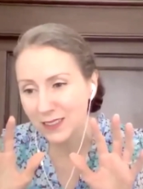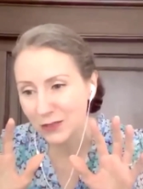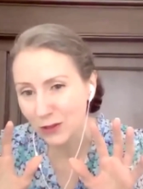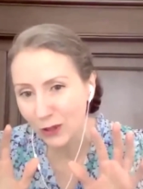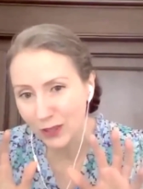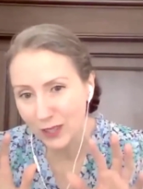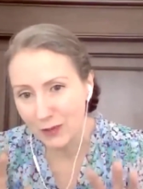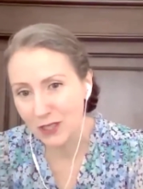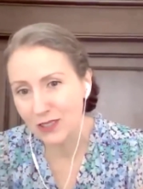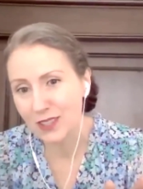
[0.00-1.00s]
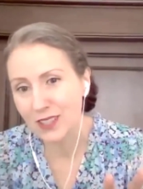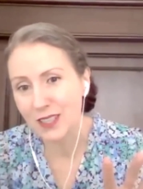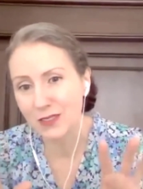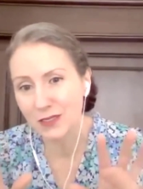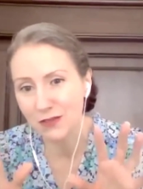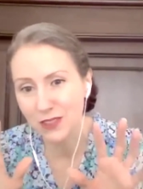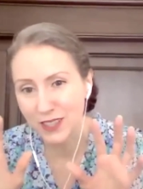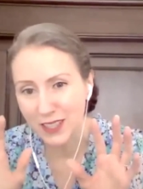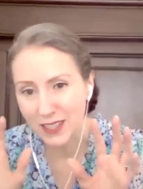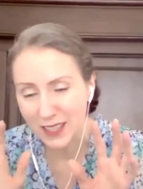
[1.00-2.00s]
rolling up their sleeves and
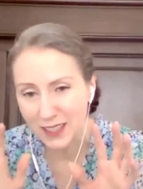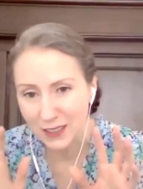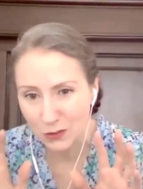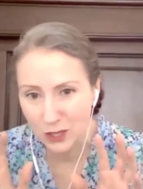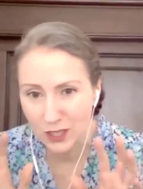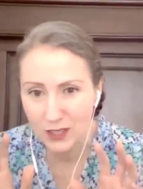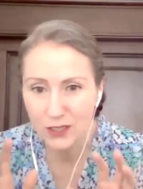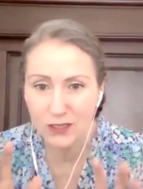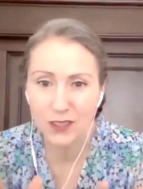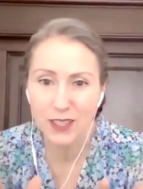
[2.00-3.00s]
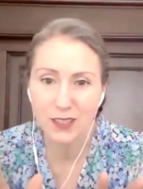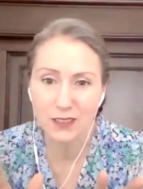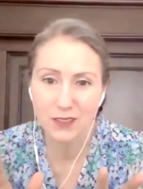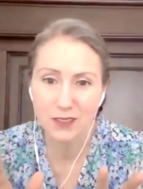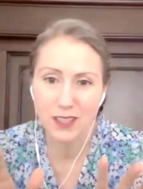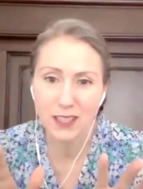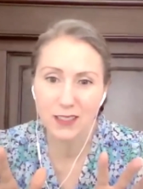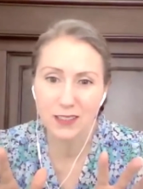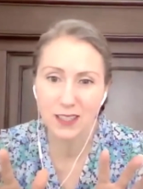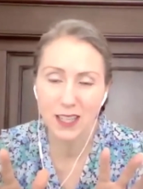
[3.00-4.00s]
feeling like there's work to do here to
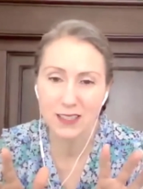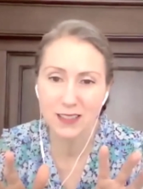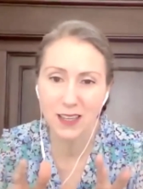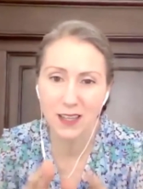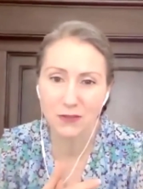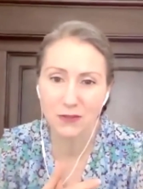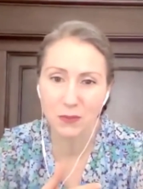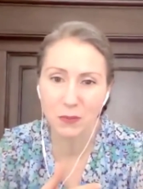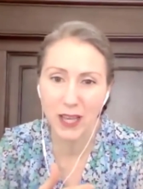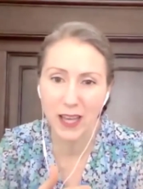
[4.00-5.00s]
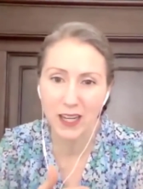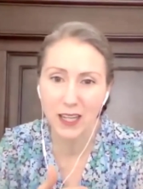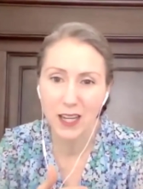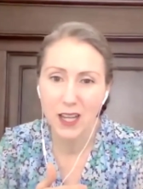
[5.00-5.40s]
heal and save the planet.